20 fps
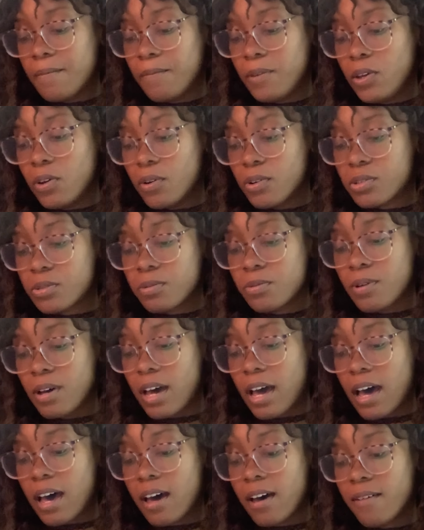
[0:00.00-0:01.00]
we also
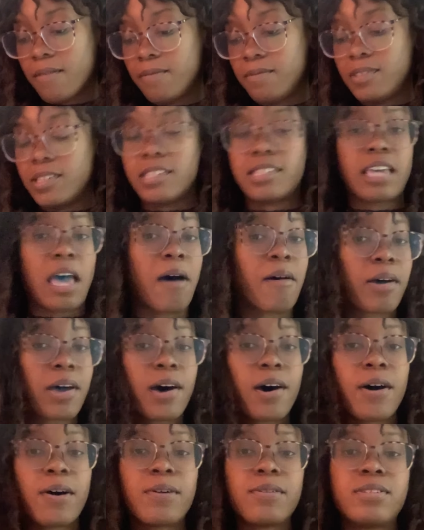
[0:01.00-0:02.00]
have discount
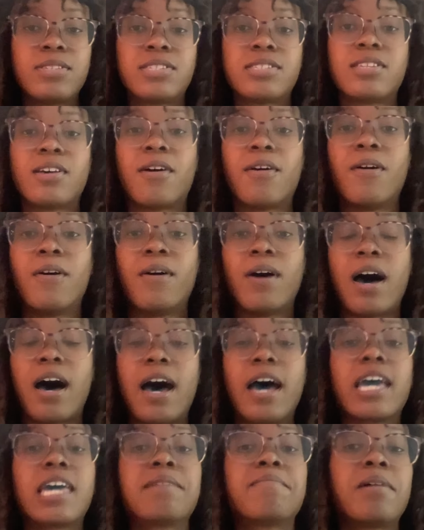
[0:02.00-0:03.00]
codes. So
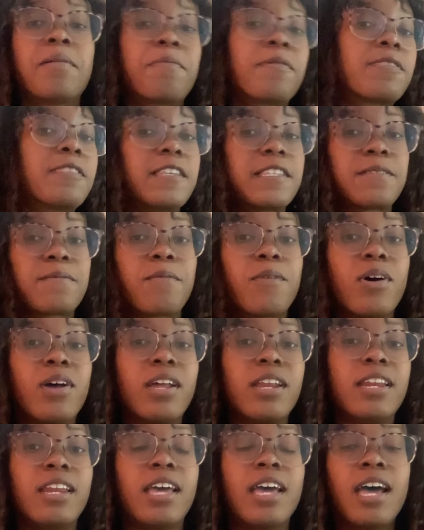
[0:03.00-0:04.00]
I came up with this
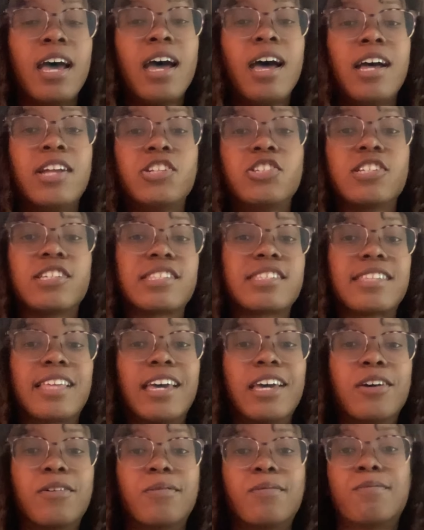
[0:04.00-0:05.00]
one just
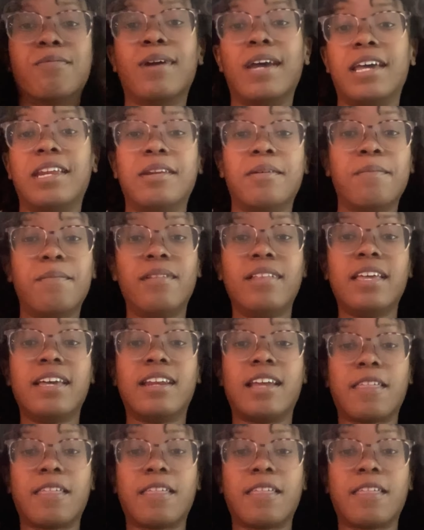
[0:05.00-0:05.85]
like randomly, and I